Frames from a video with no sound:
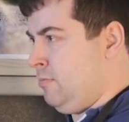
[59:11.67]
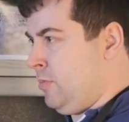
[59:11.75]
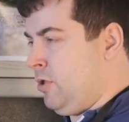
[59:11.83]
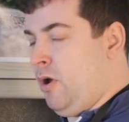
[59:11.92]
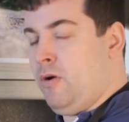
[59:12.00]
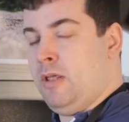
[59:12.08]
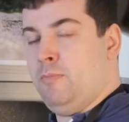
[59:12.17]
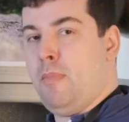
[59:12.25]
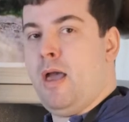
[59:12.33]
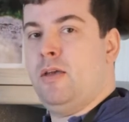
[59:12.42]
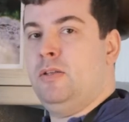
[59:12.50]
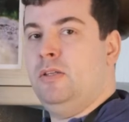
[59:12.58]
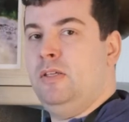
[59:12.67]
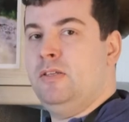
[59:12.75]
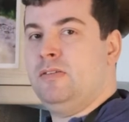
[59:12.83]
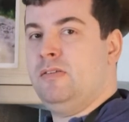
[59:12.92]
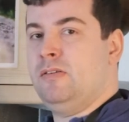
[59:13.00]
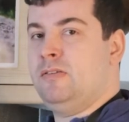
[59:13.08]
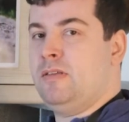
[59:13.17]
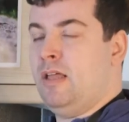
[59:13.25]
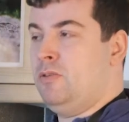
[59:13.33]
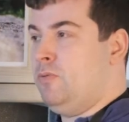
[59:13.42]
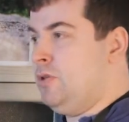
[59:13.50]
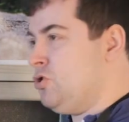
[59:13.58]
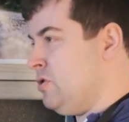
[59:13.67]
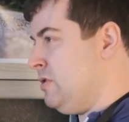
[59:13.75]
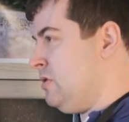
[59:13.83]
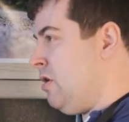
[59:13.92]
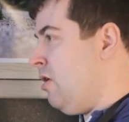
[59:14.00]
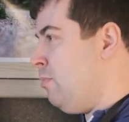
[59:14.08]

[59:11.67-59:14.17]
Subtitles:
curry mayonnaise sandwiches are